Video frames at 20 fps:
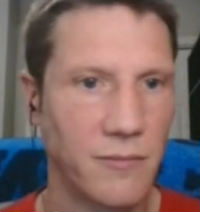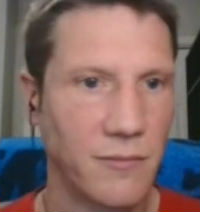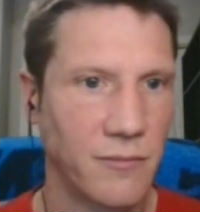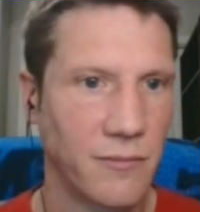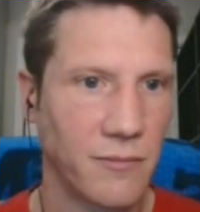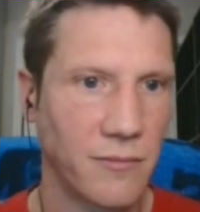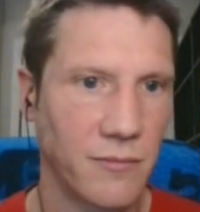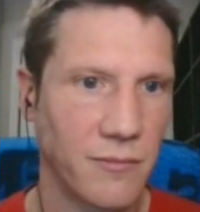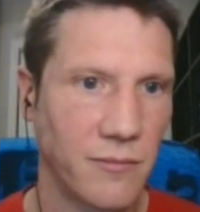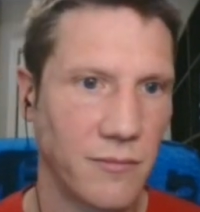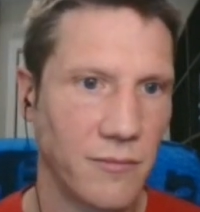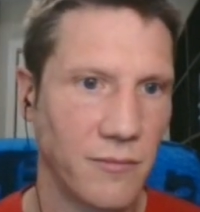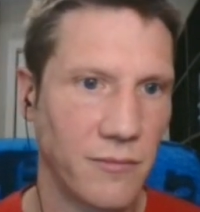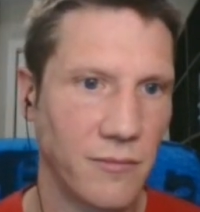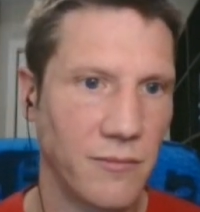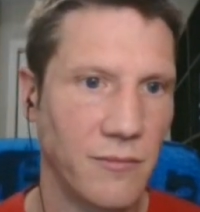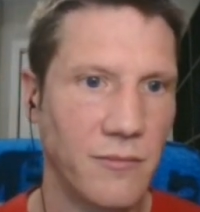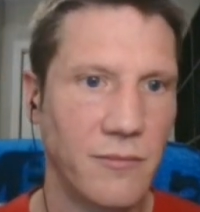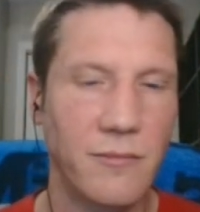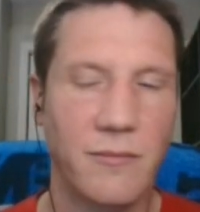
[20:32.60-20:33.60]

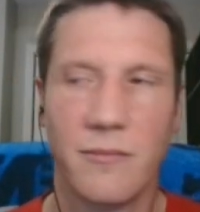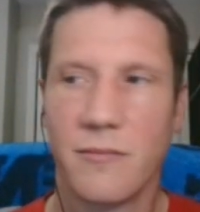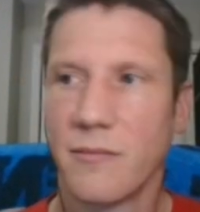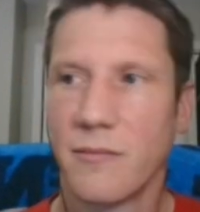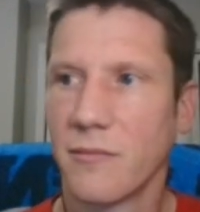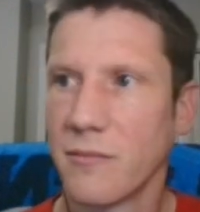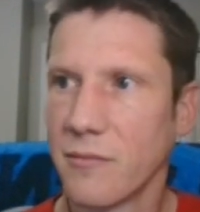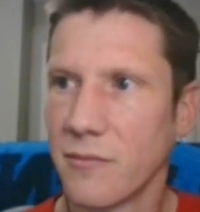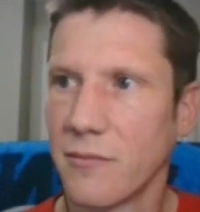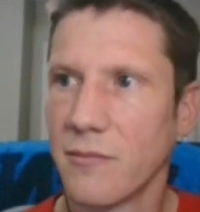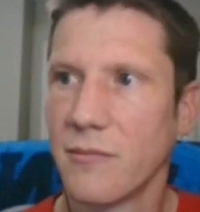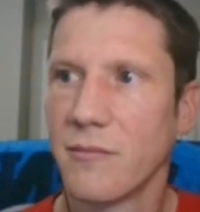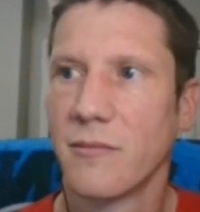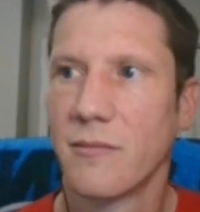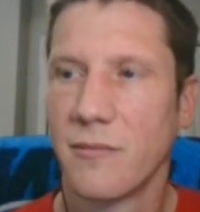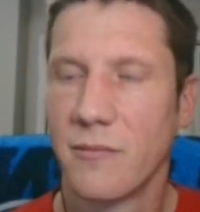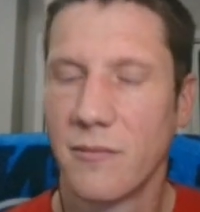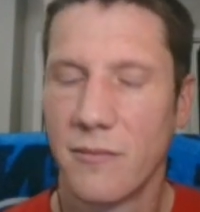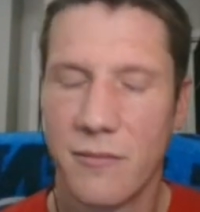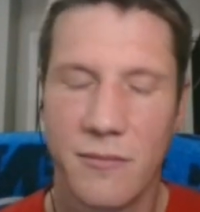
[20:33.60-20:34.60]

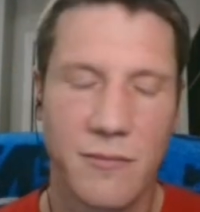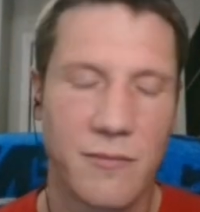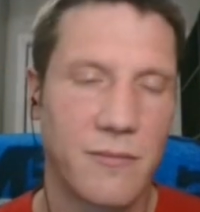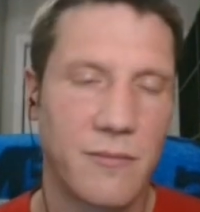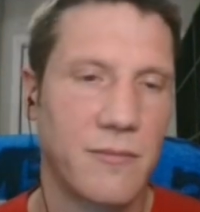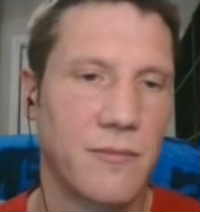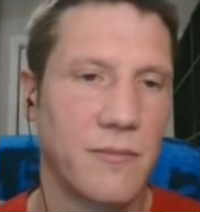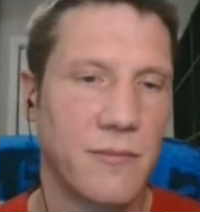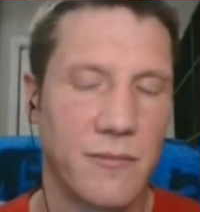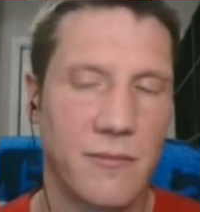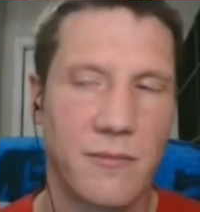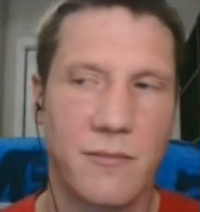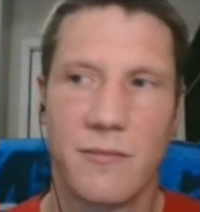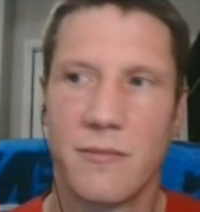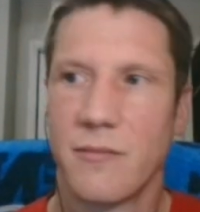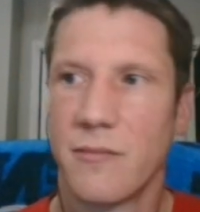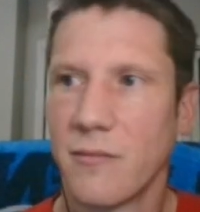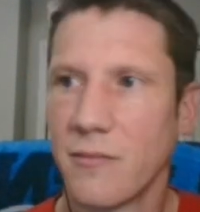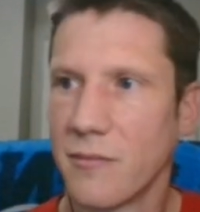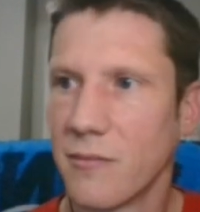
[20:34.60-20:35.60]

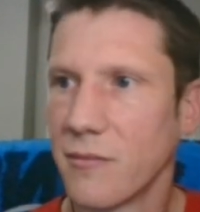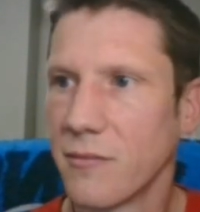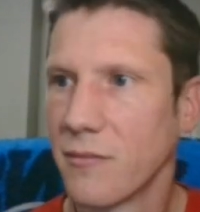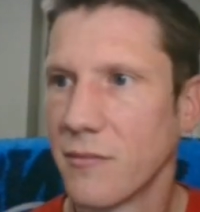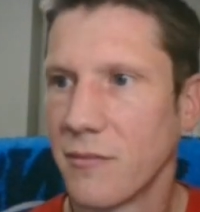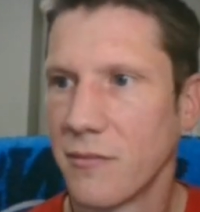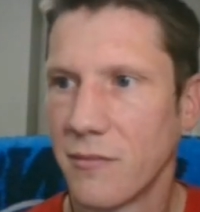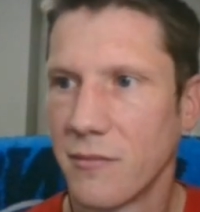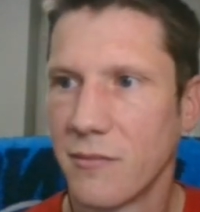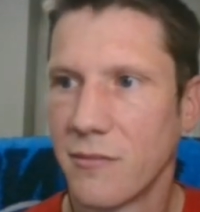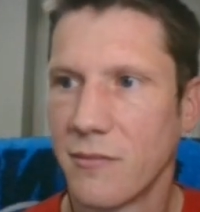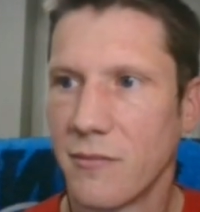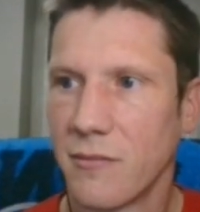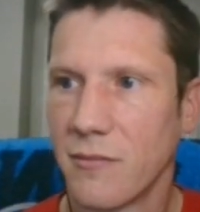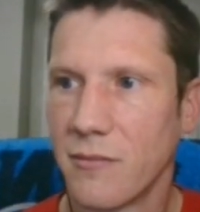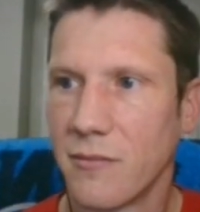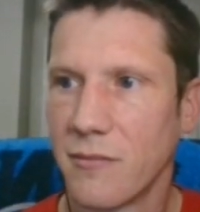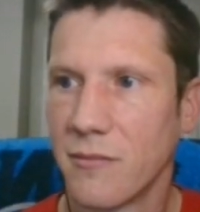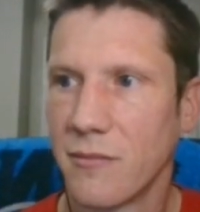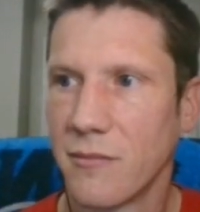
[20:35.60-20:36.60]

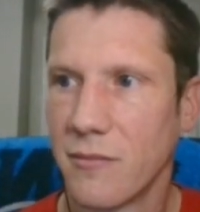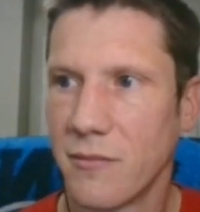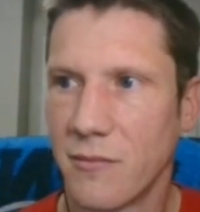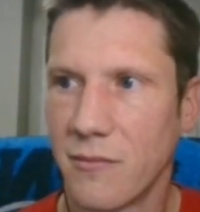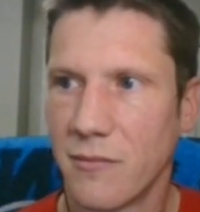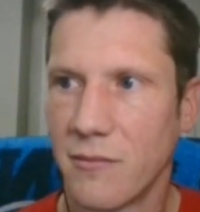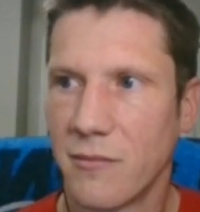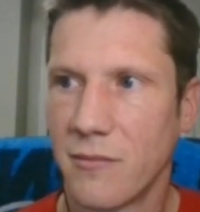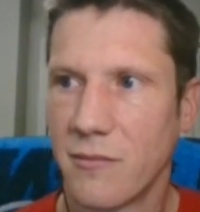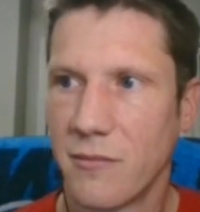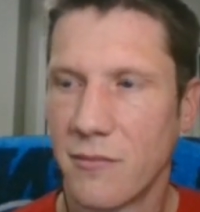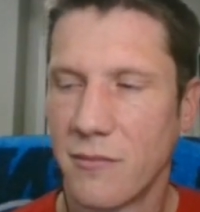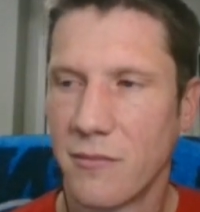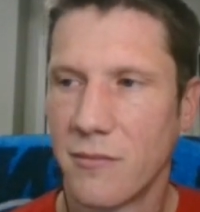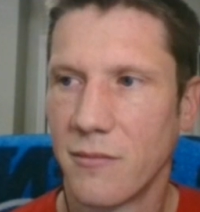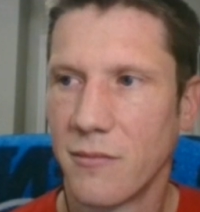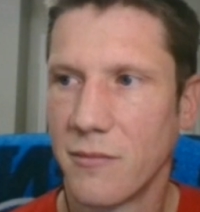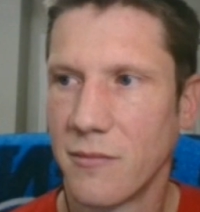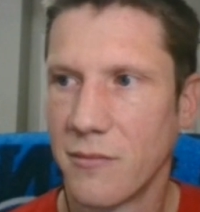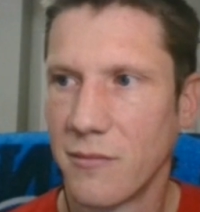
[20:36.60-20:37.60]

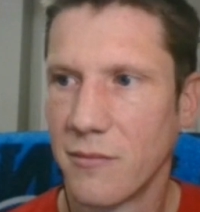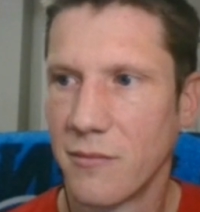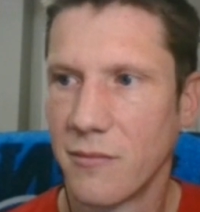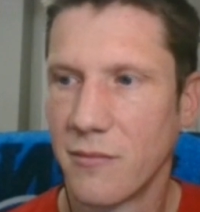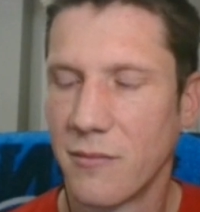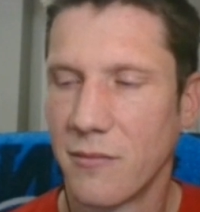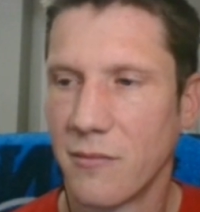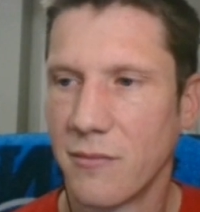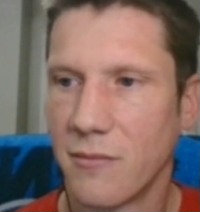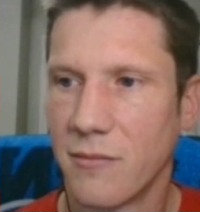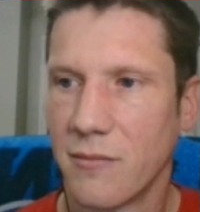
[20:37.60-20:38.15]
The person shown says nothing.